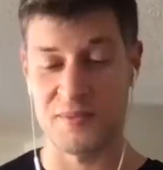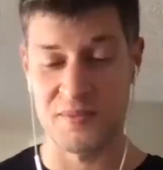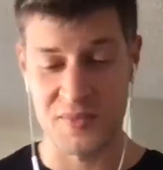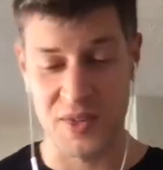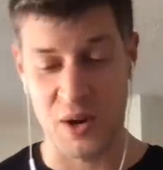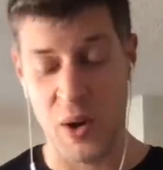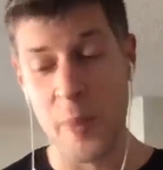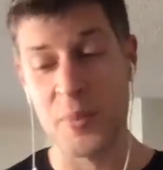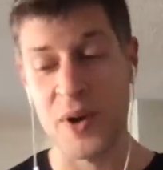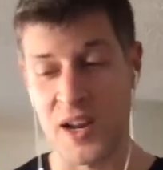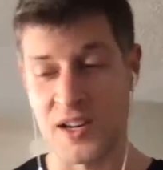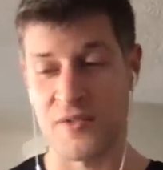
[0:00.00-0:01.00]
you know
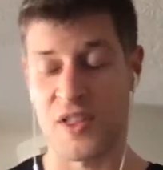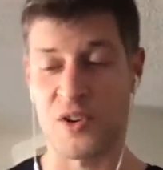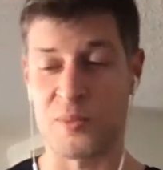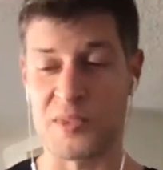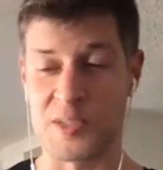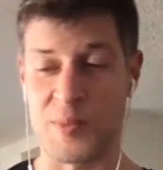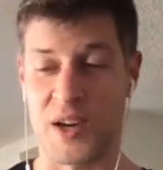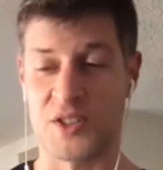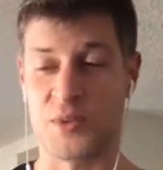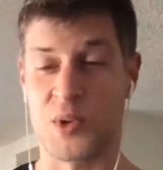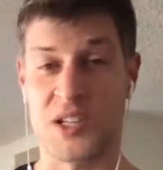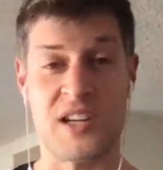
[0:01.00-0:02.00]
upper end of the thermal
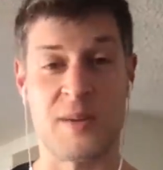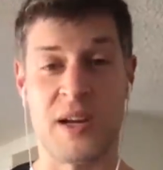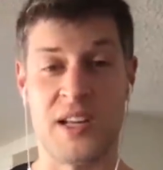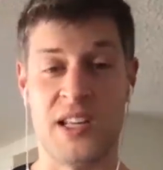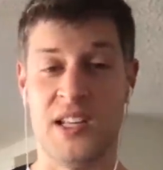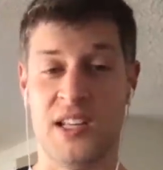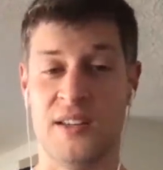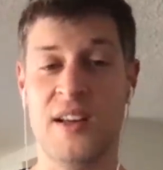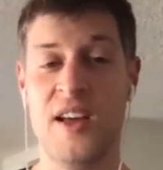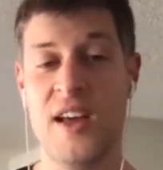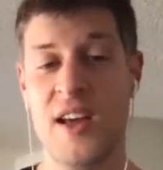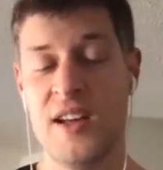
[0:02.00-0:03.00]
spectrum, we can talk about heat.
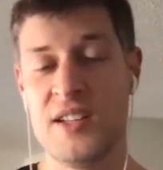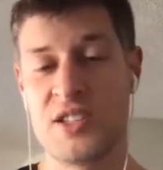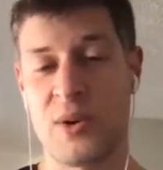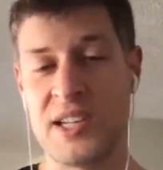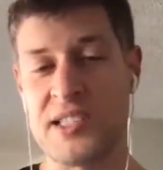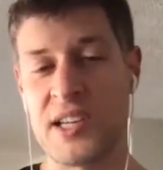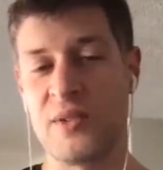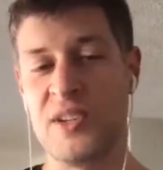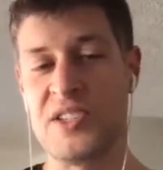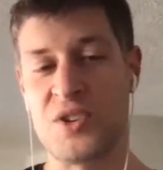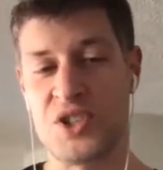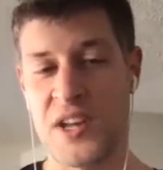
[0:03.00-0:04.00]
So I cite
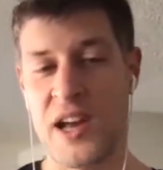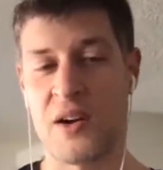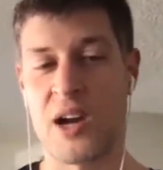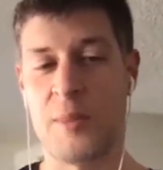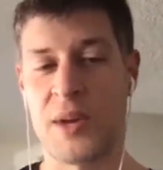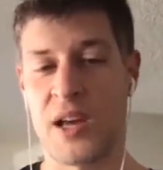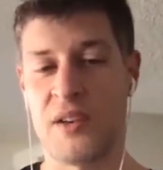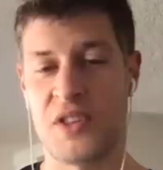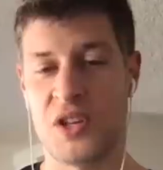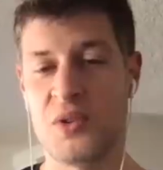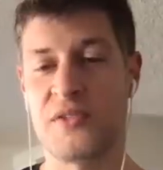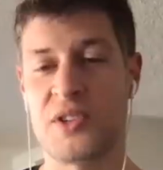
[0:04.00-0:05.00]
research now coming out of the
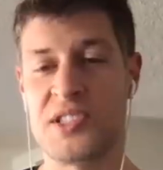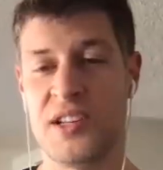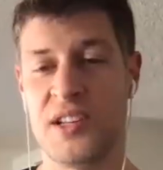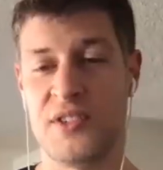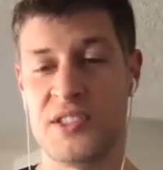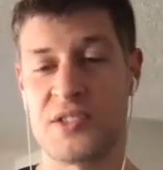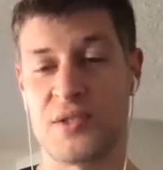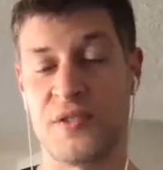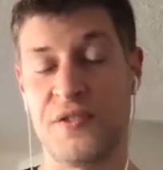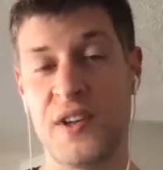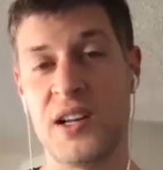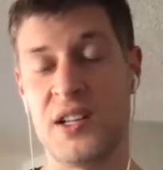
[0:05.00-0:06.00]
University of Eastern
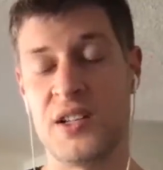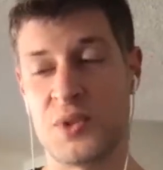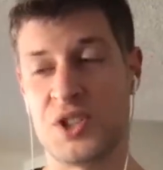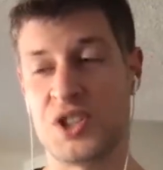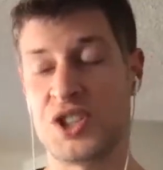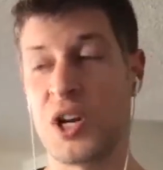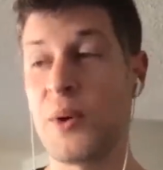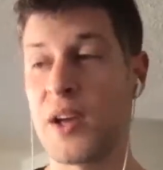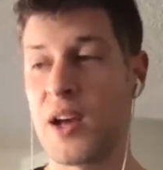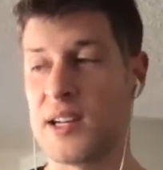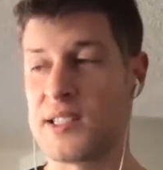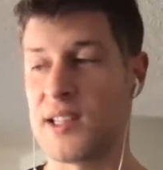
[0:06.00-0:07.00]
Finland, which is
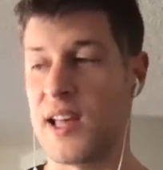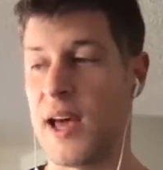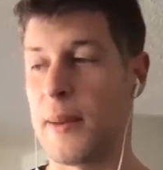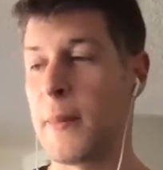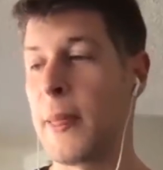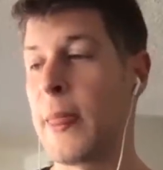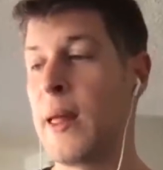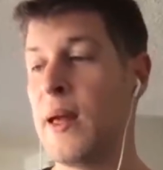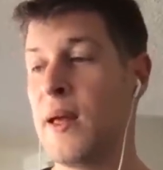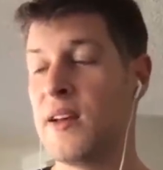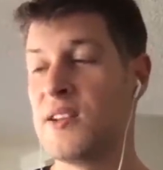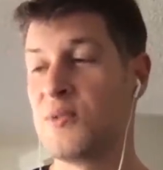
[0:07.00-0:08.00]
showing us that
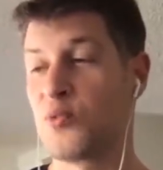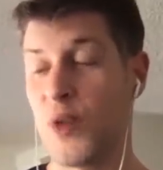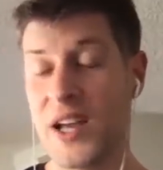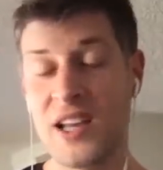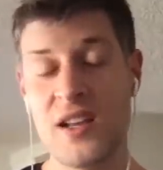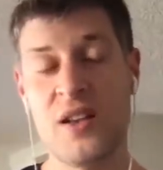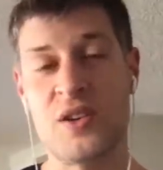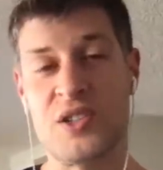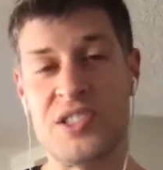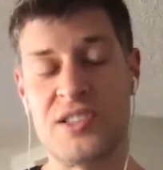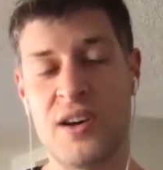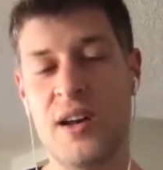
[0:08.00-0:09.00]
regular
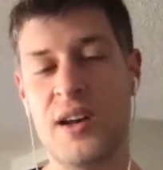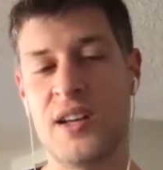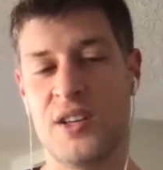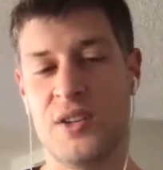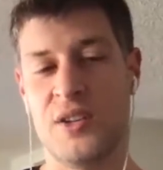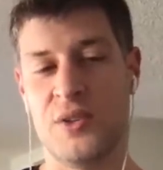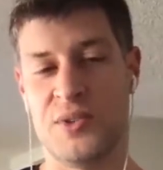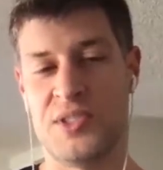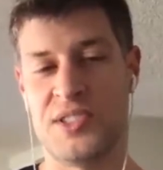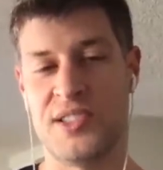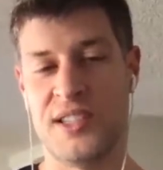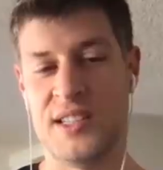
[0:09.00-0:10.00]
sauna
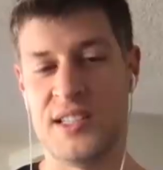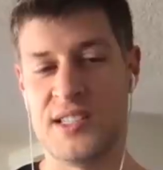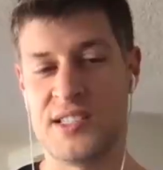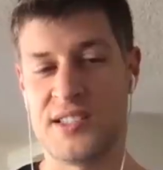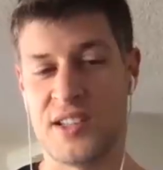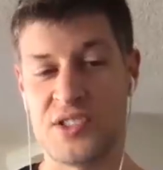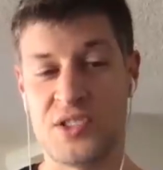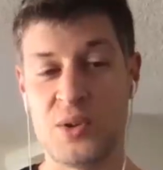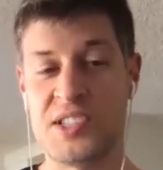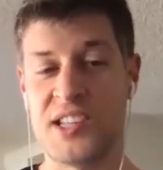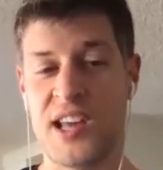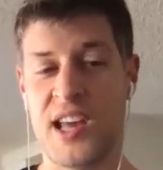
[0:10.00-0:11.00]
use is
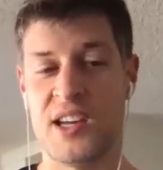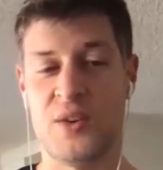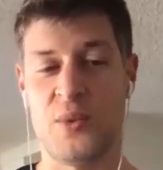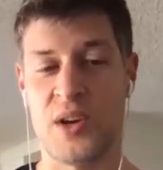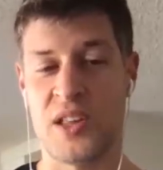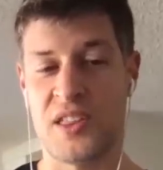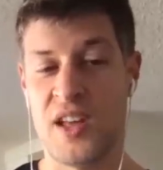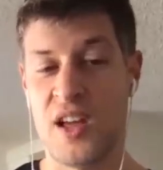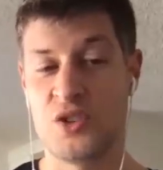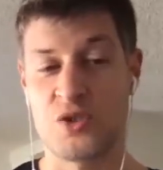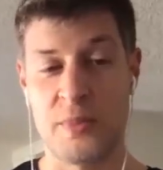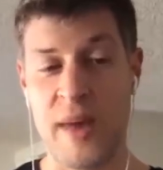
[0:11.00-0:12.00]
associated with
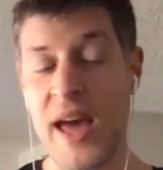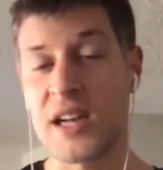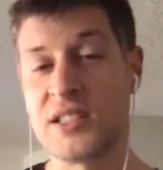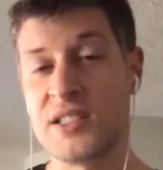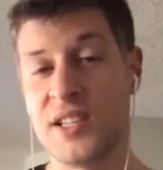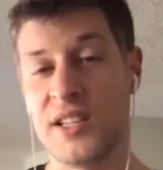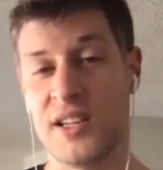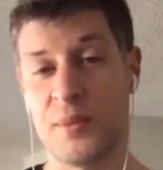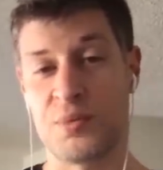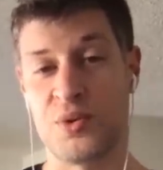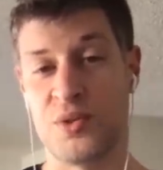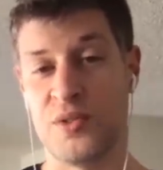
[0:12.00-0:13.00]
dramatically
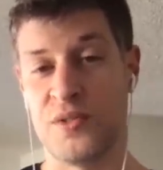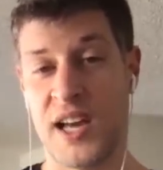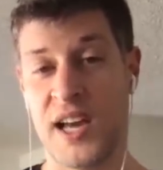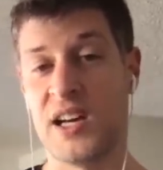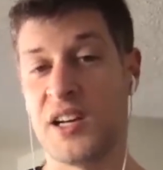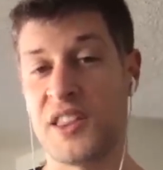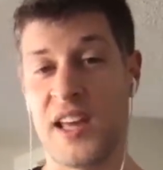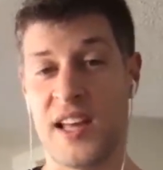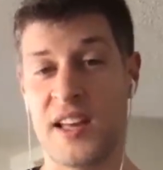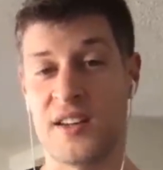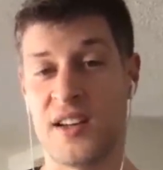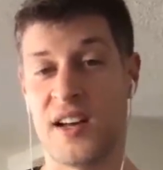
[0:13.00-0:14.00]
improved health
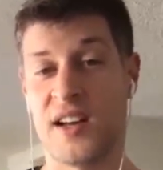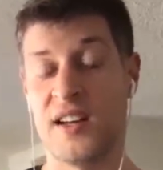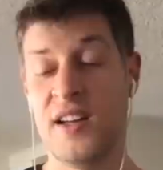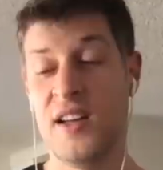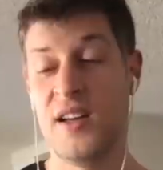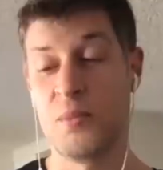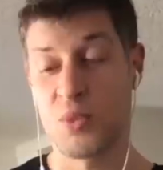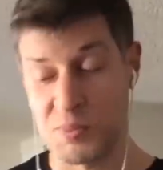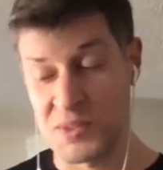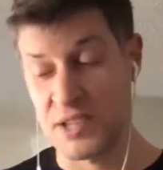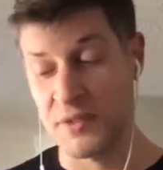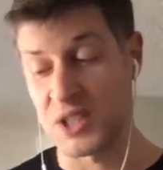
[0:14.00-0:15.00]
and uh, more
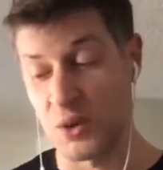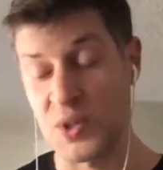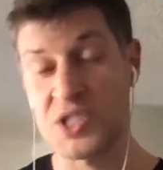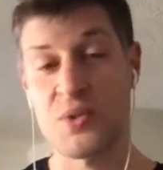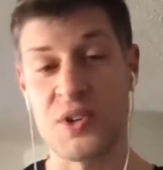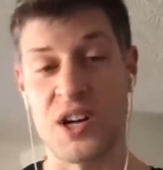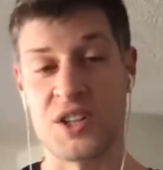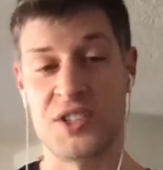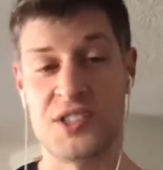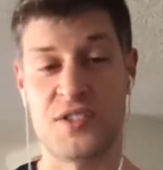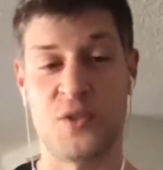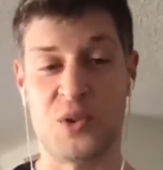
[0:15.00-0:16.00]
specifically risk
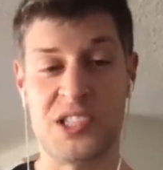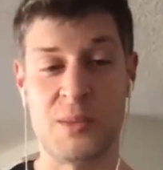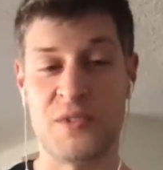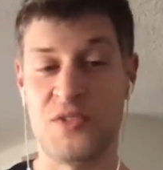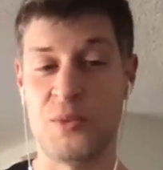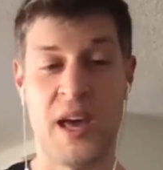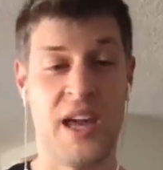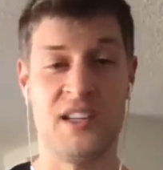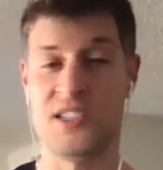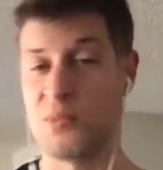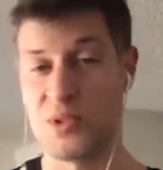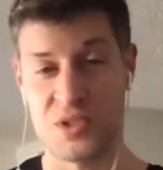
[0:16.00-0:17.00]
reductions for some of
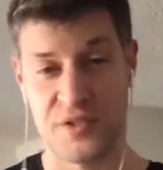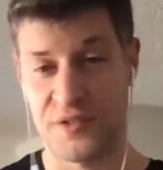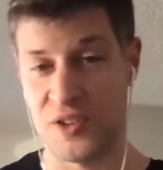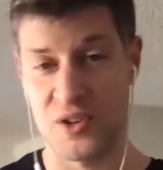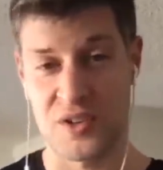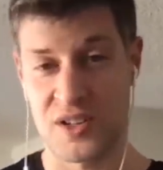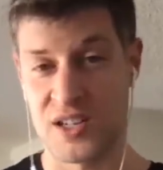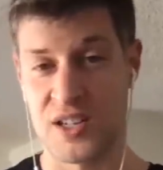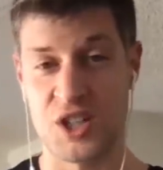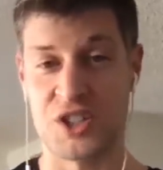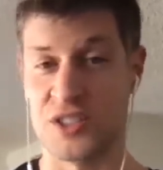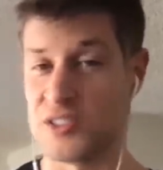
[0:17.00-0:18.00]
humanity's most feared
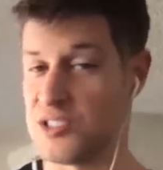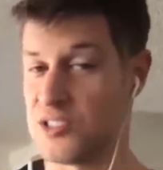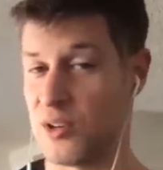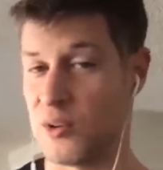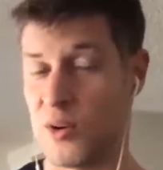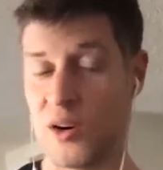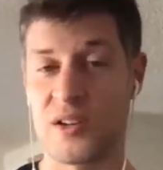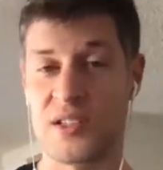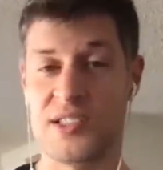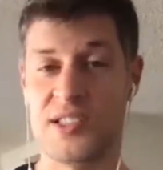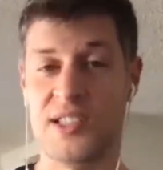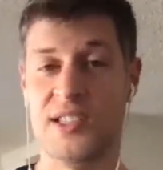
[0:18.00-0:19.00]
conditions so heart
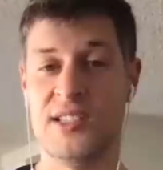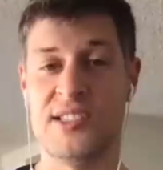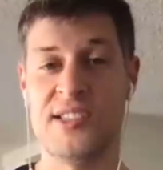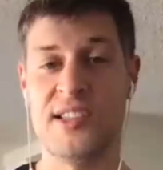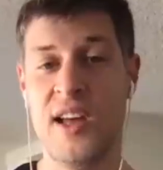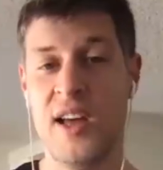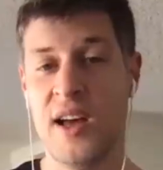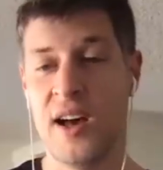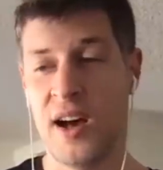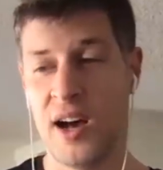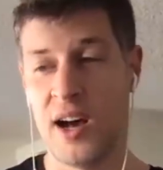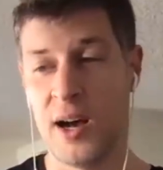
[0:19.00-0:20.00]
disease
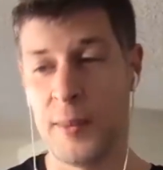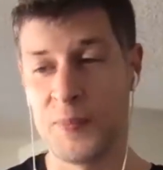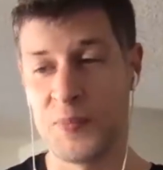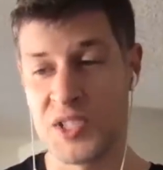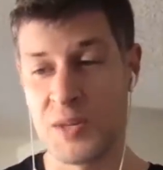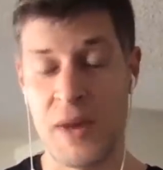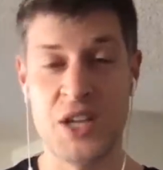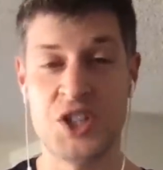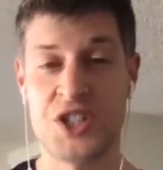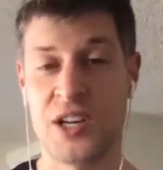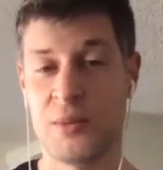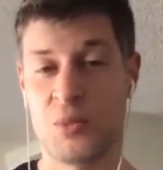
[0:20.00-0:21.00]
um,
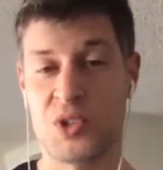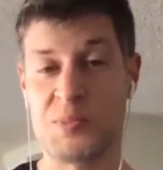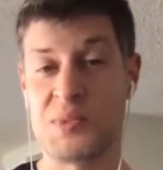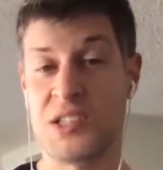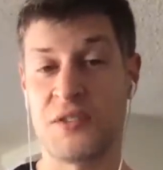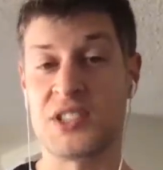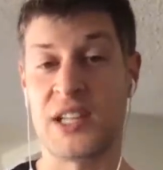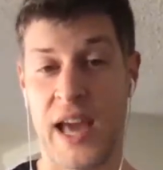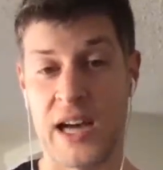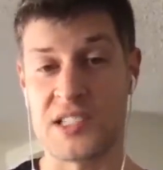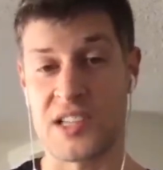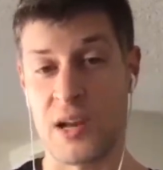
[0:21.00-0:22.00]
dementia and more specifically
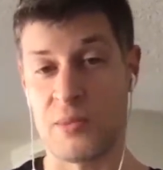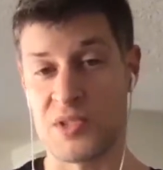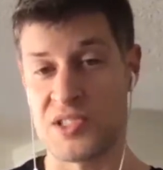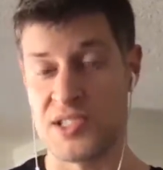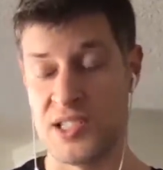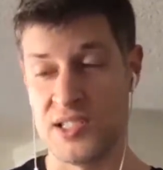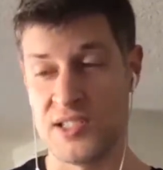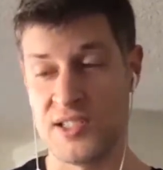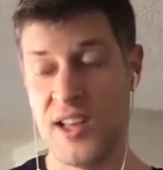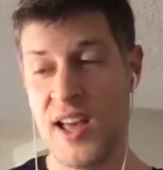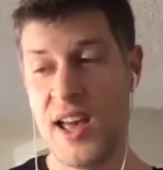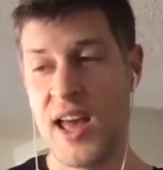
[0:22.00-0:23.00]
alzheimer's disease
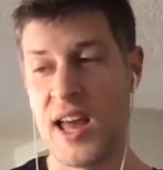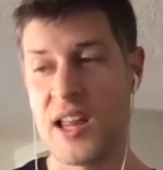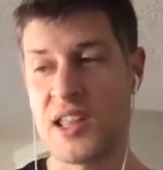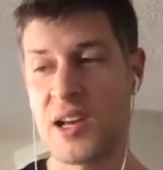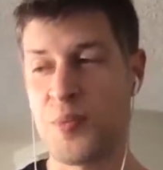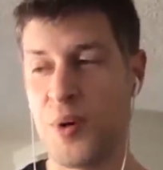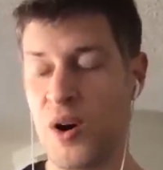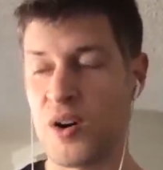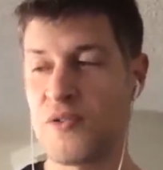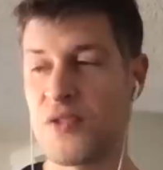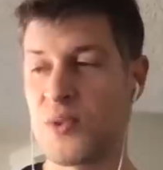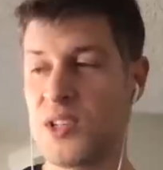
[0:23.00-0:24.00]
and i think
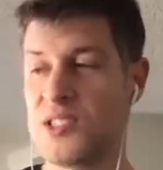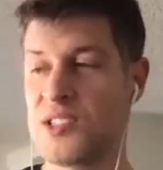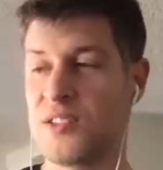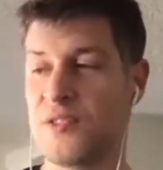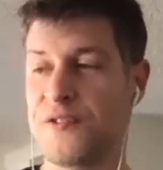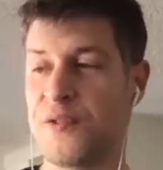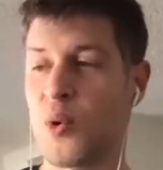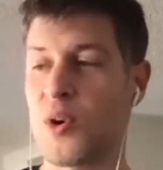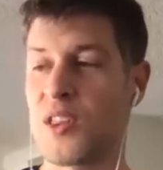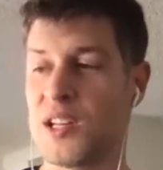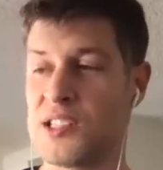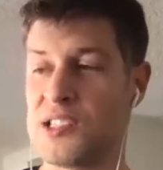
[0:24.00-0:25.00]
part of the reason for
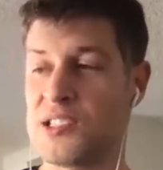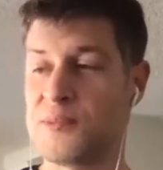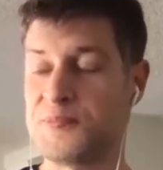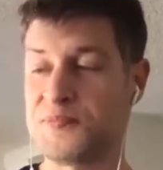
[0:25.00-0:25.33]
this